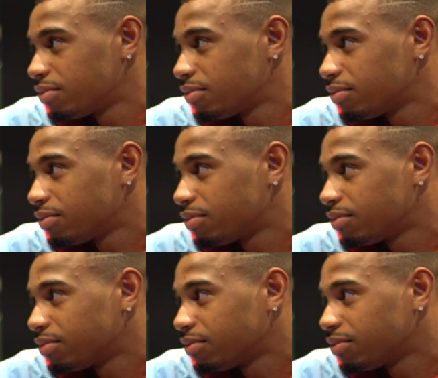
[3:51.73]

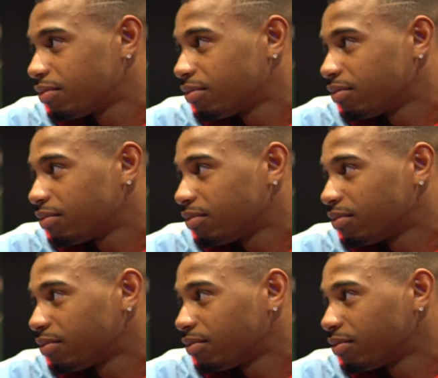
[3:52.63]

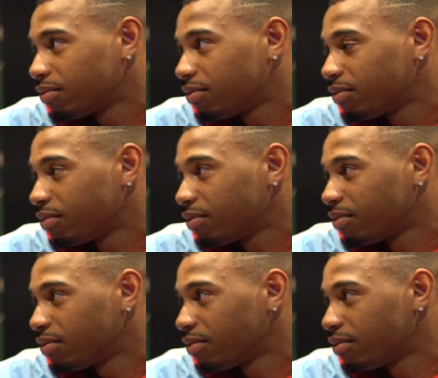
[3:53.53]

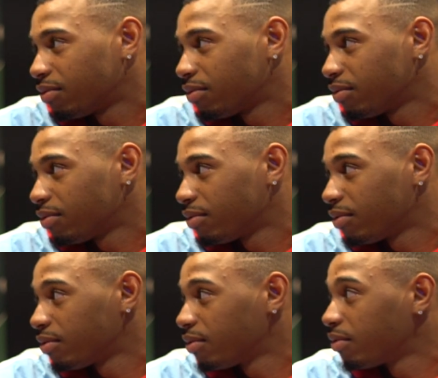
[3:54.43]
(not speaking)